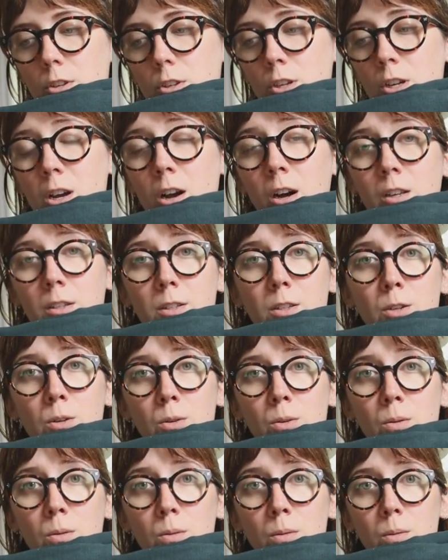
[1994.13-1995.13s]
she
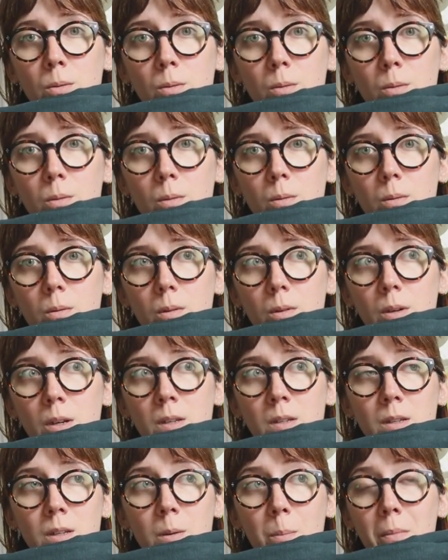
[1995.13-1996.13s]
also
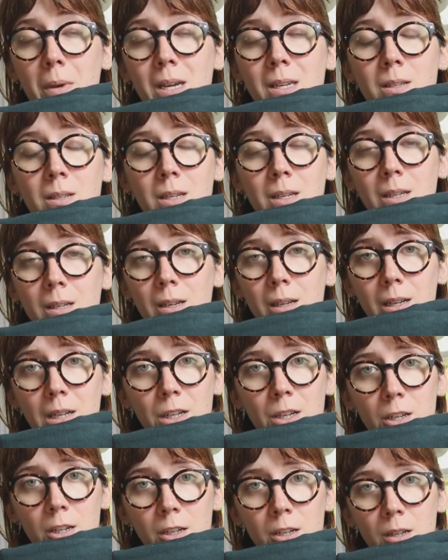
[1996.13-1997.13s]
is an amazing
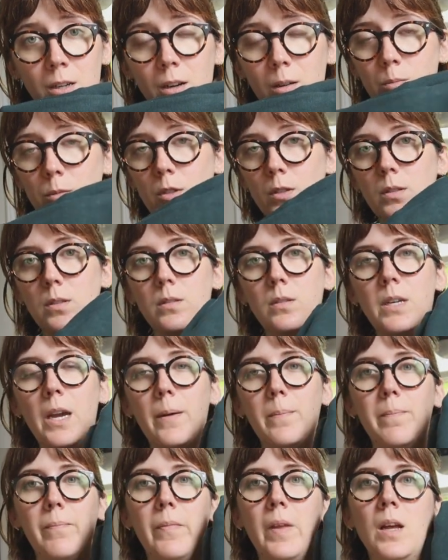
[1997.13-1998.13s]
knitter. I'm just,
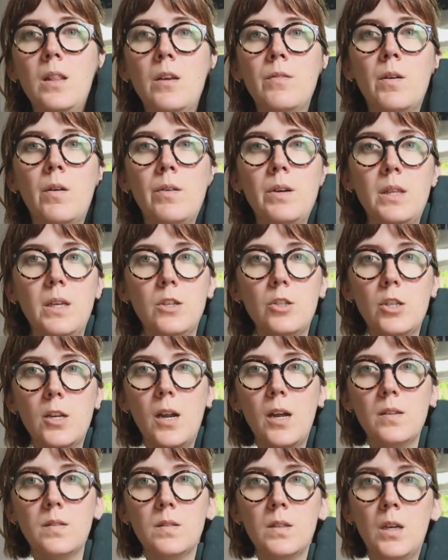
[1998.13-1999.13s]
yeah, I love everything she
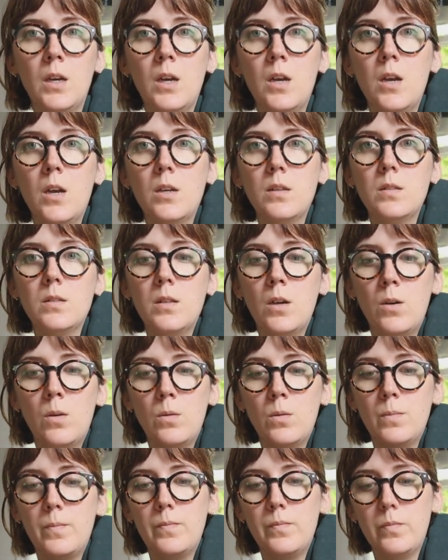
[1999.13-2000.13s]
does.
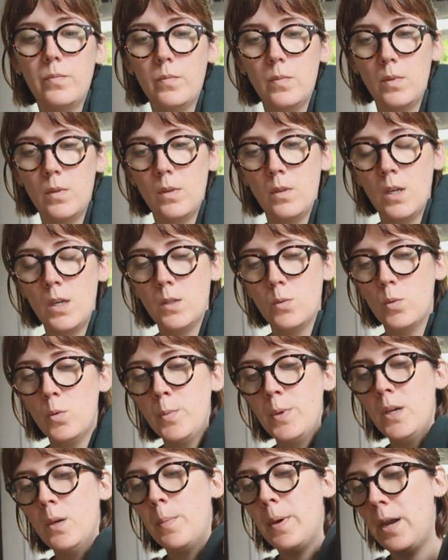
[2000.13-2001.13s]
So this will
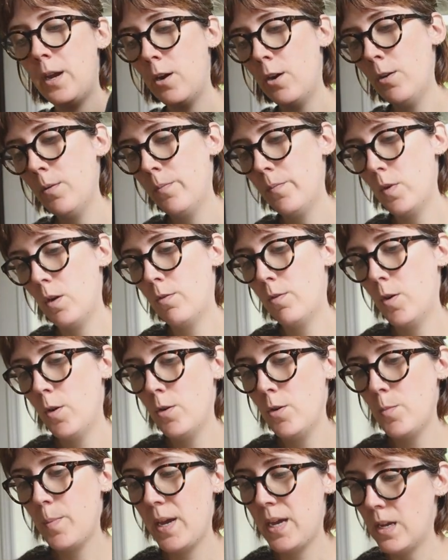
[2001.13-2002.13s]
be a pair of her
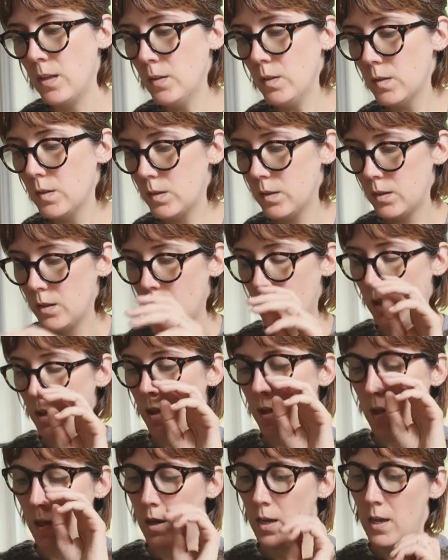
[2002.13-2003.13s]
new pants.
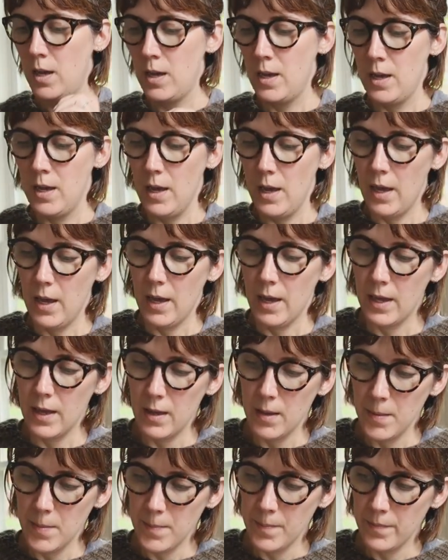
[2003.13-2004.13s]

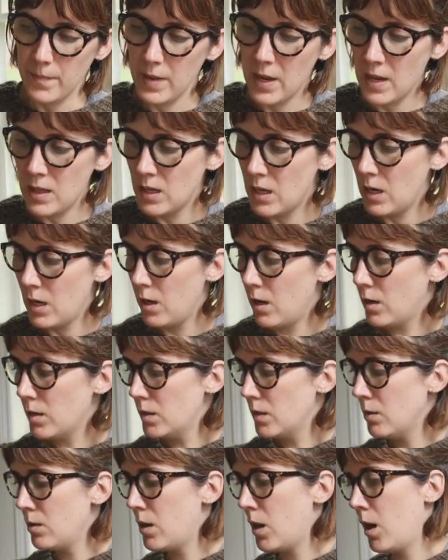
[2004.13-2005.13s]
Um, and then I
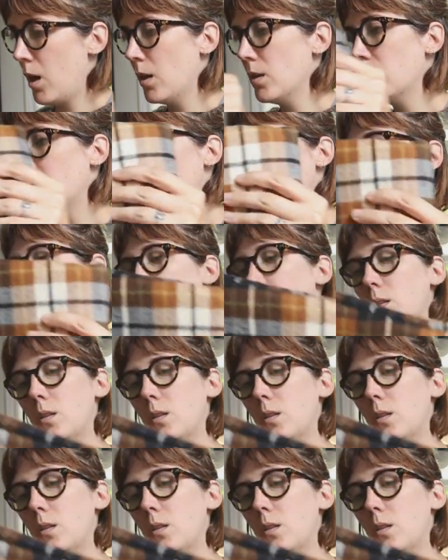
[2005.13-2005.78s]
also got